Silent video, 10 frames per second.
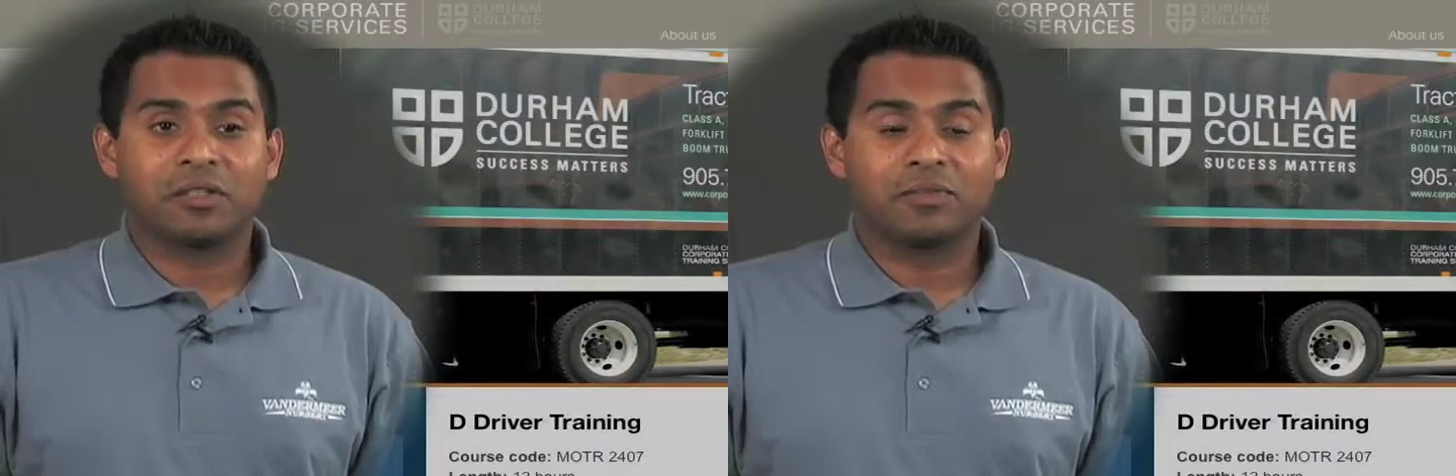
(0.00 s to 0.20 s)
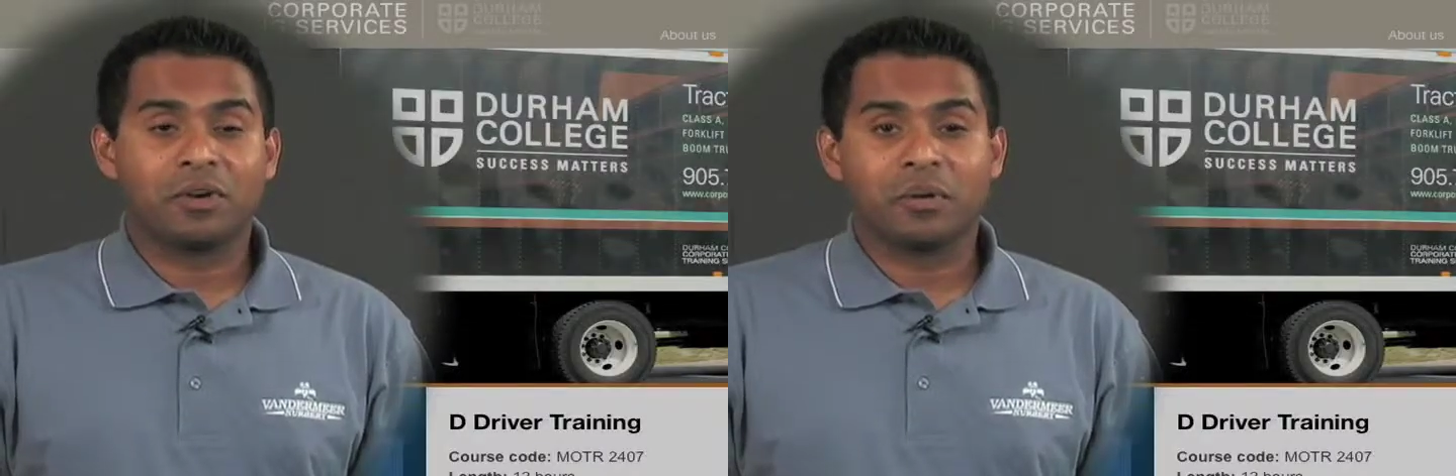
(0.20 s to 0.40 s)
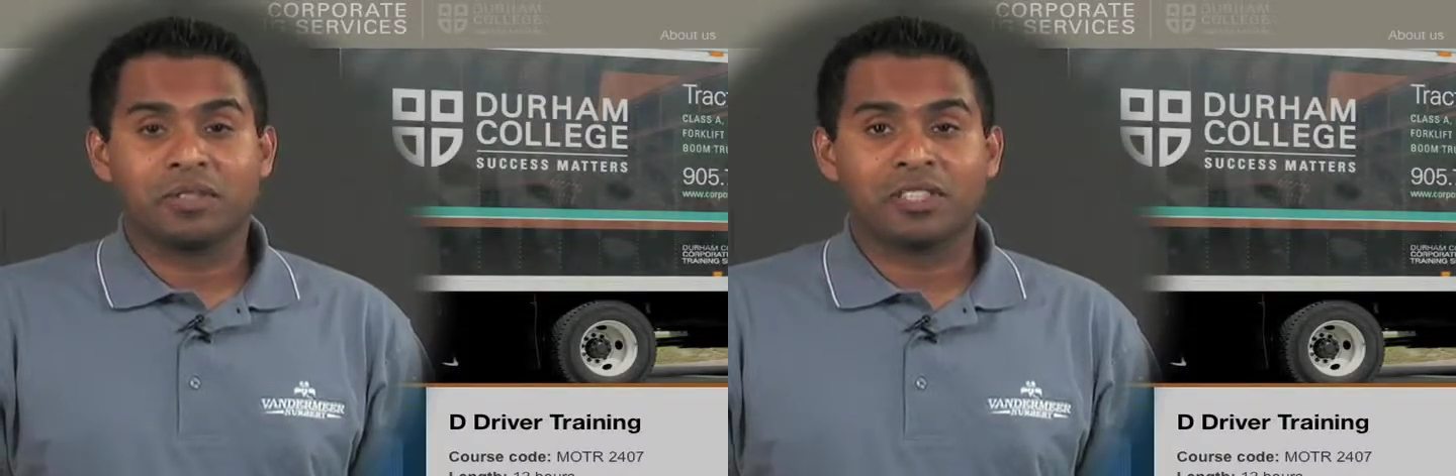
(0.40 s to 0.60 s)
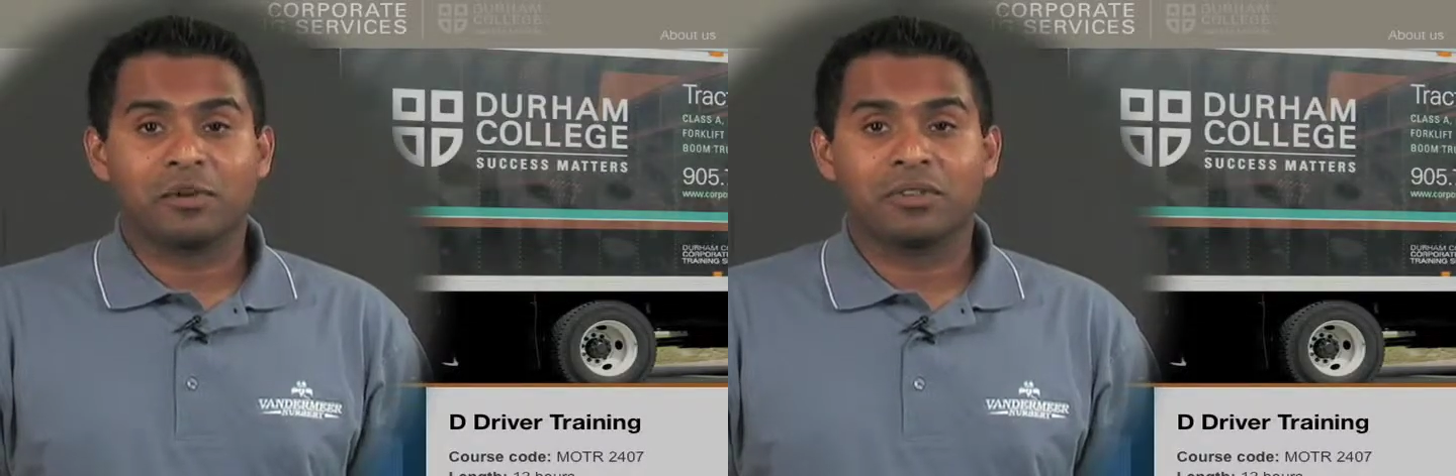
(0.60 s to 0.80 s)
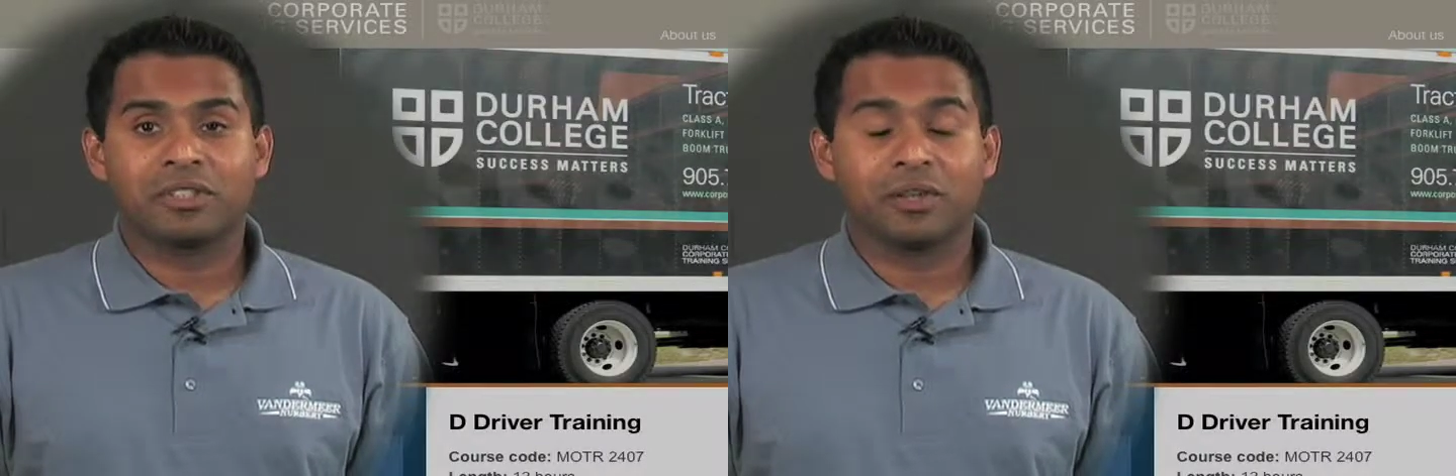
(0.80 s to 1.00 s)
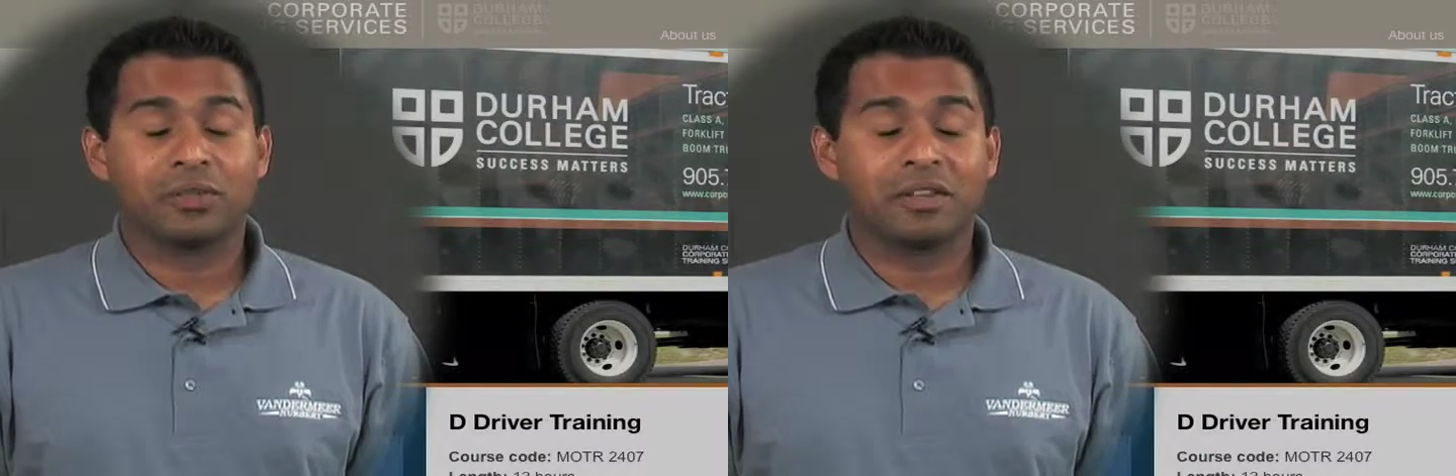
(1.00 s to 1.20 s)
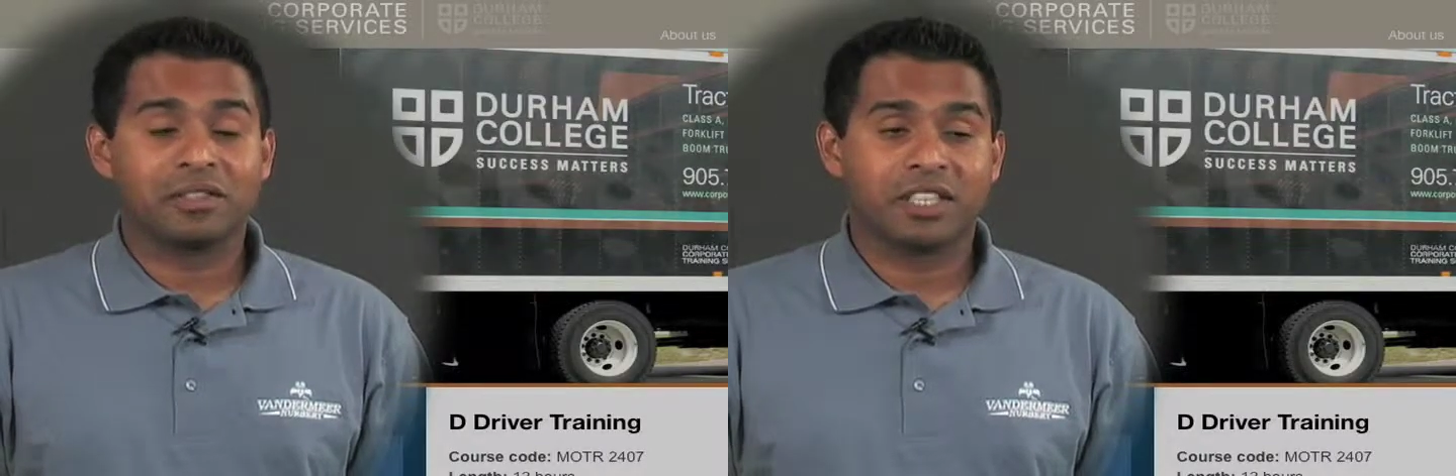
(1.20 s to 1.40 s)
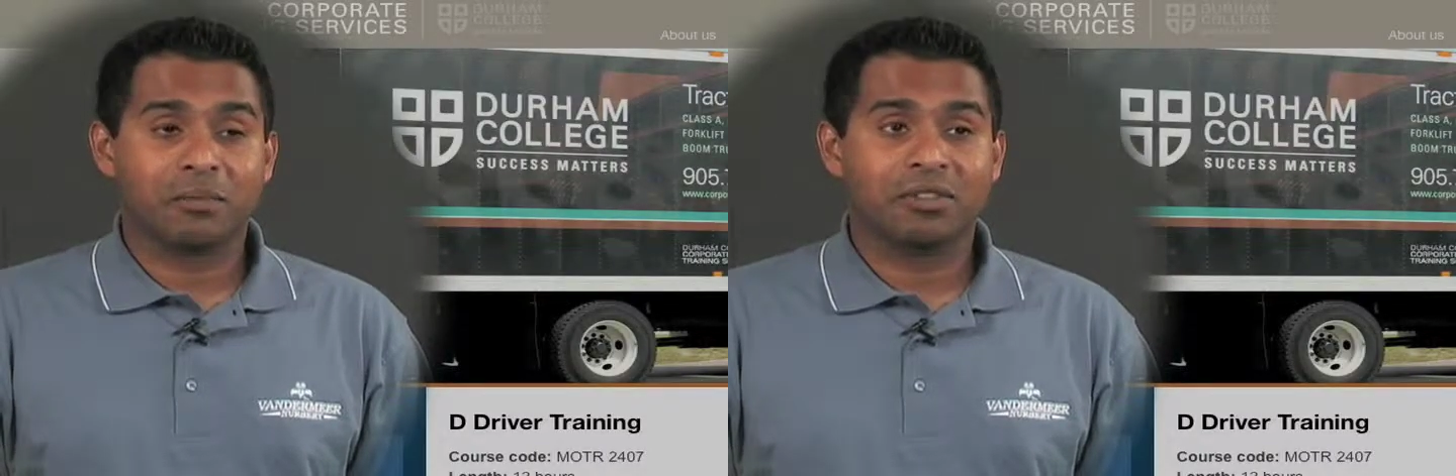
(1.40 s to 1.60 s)
was four of us came into, or three of
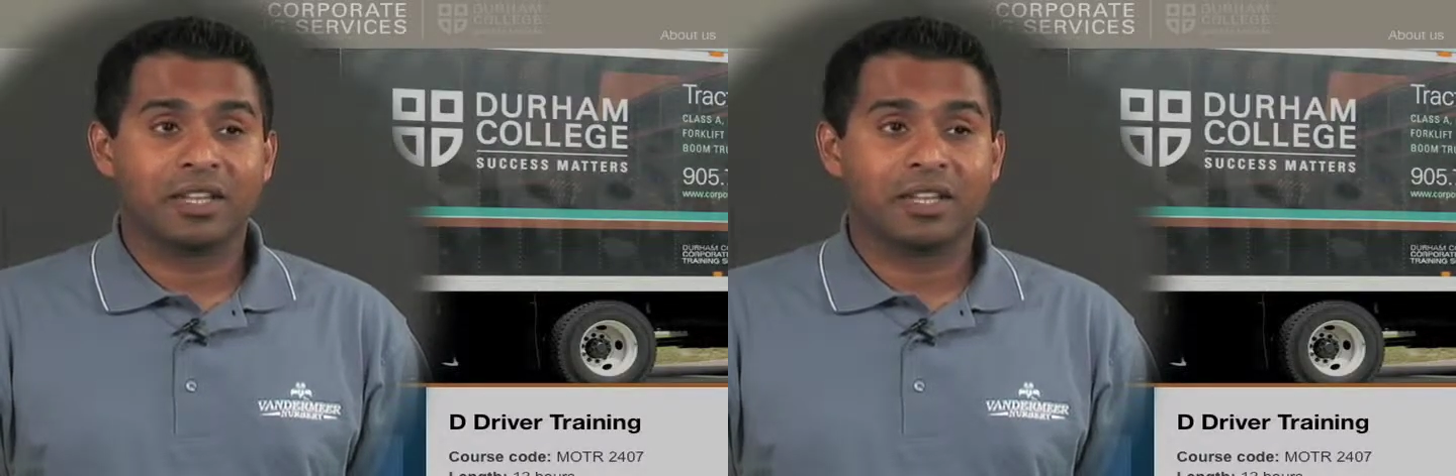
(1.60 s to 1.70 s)
us came in